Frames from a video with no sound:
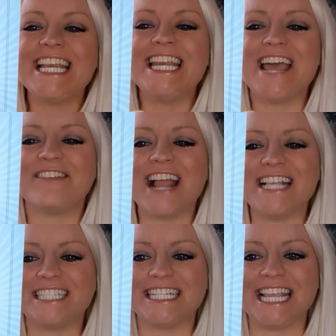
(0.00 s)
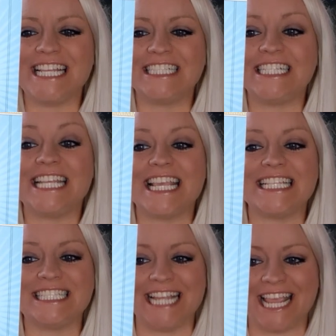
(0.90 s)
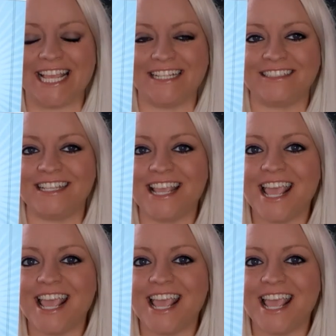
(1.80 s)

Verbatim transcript: never hesitate to take a stand